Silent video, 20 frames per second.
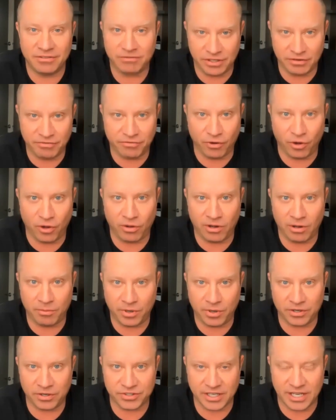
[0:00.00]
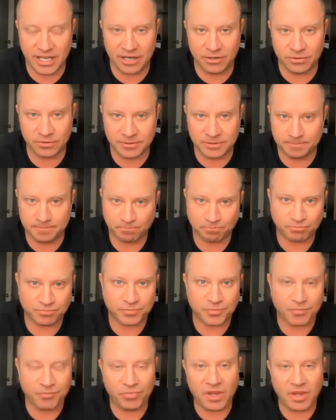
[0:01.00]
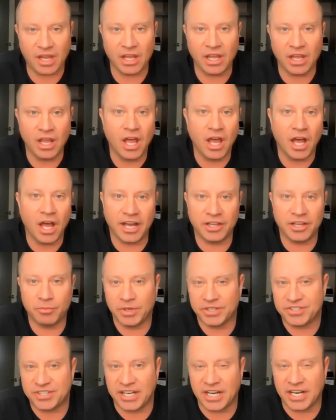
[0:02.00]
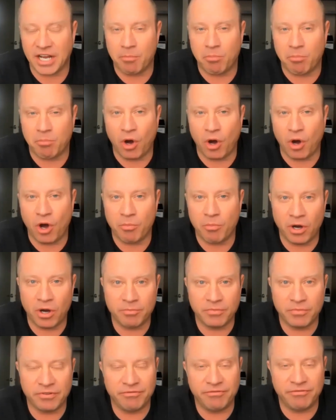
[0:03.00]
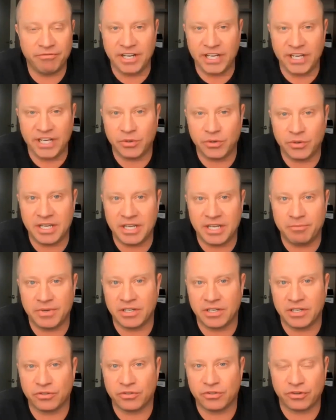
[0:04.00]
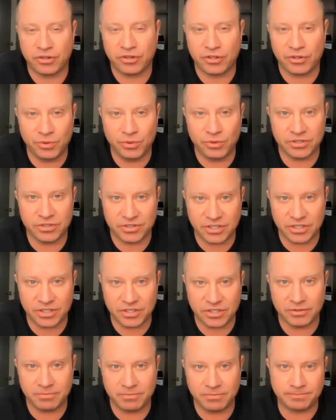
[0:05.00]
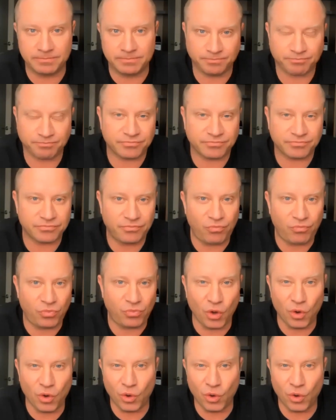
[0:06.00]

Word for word: their follow-up boss account, mm-hmm. either by sending a BombBomb video email through the system mm-hmm.